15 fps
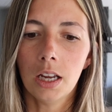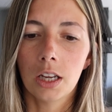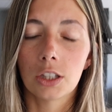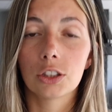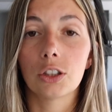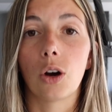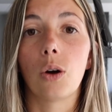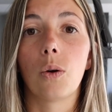
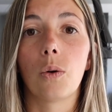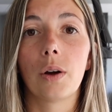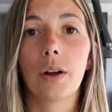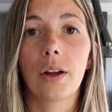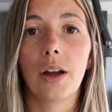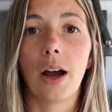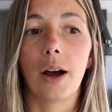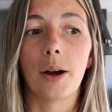
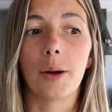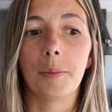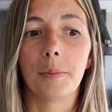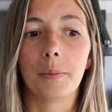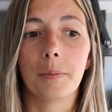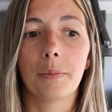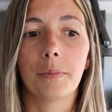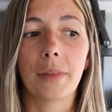So
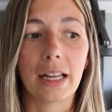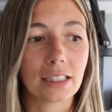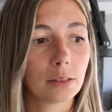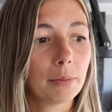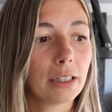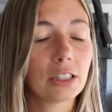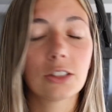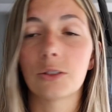that's
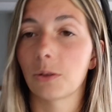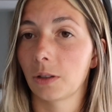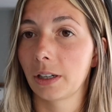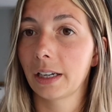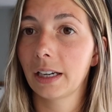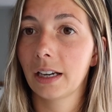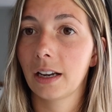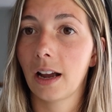my
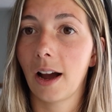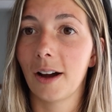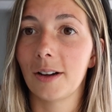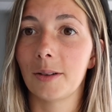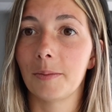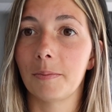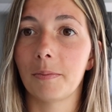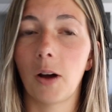story.
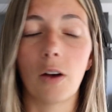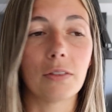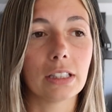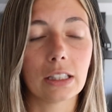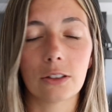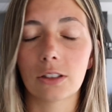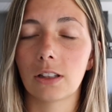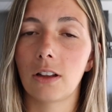
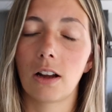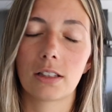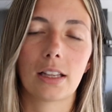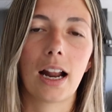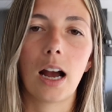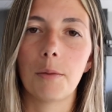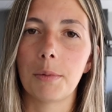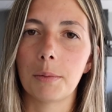Obviously there's lots that
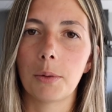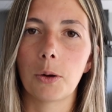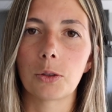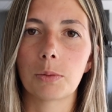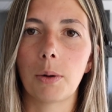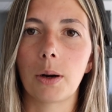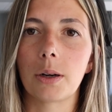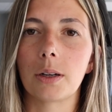happened
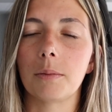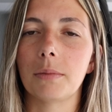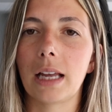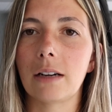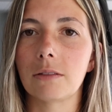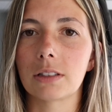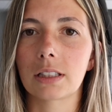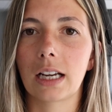postpartum.
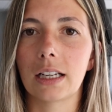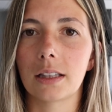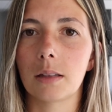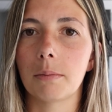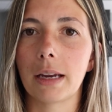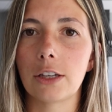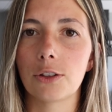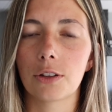That was kind of the
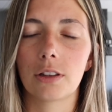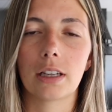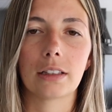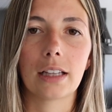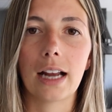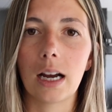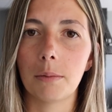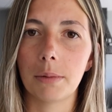major thing
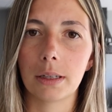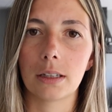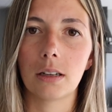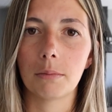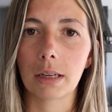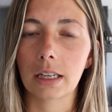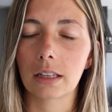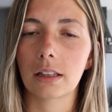that happened
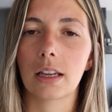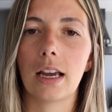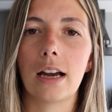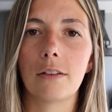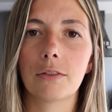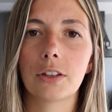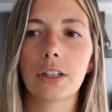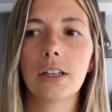immediately
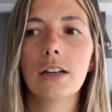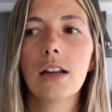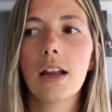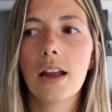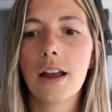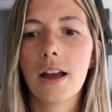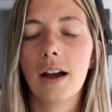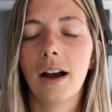after.
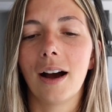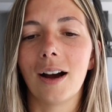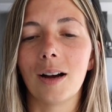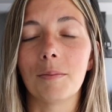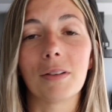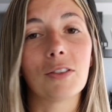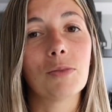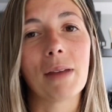
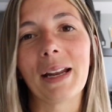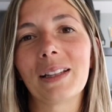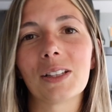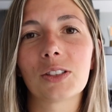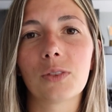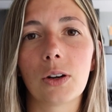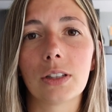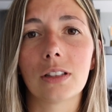If you made it
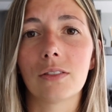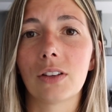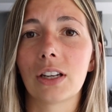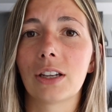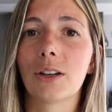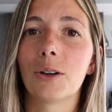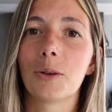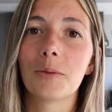this far in the
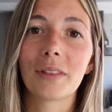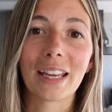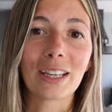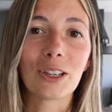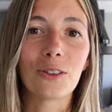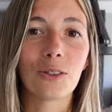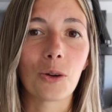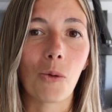video, thank
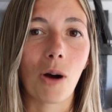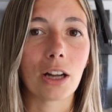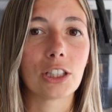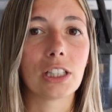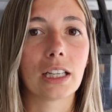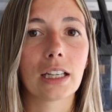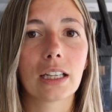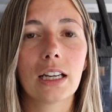you for
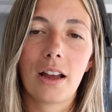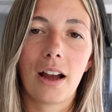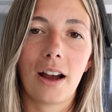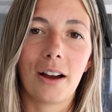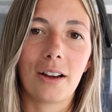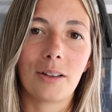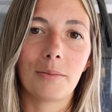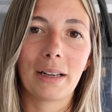watching.
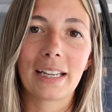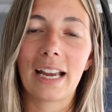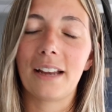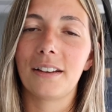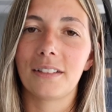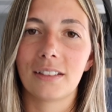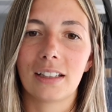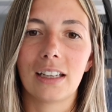
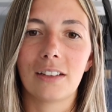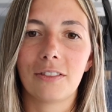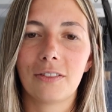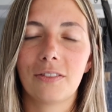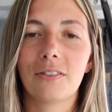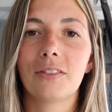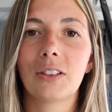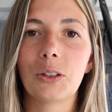Again,
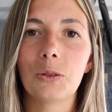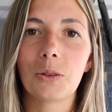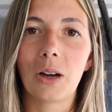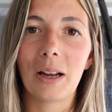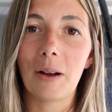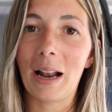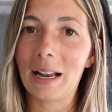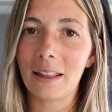if you
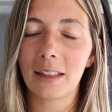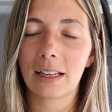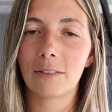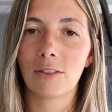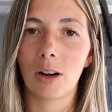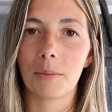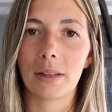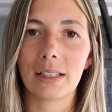got anything
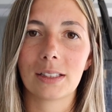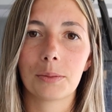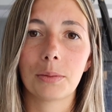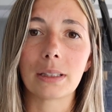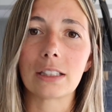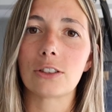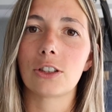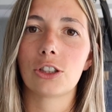from this,
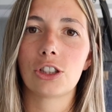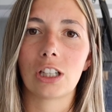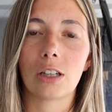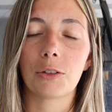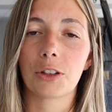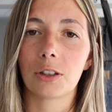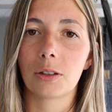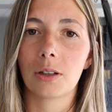please just share
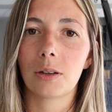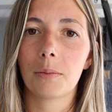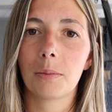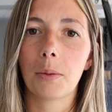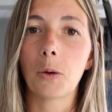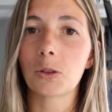with your